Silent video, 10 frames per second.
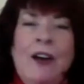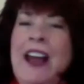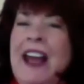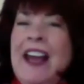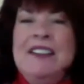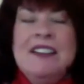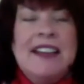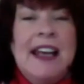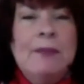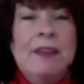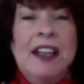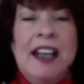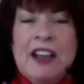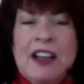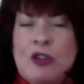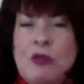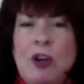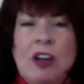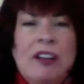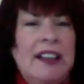And does that mean extra
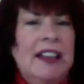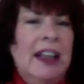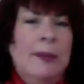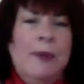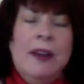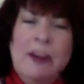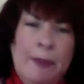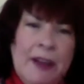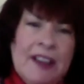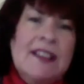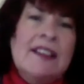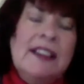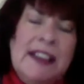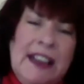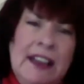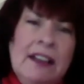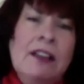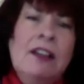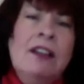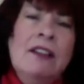work in keeping the bus clean?
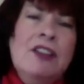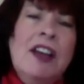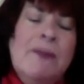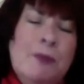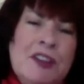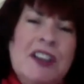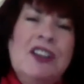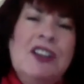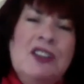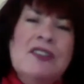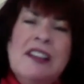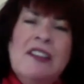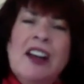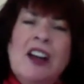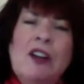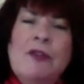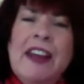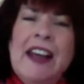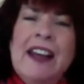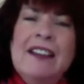Do you have procedures that go for that?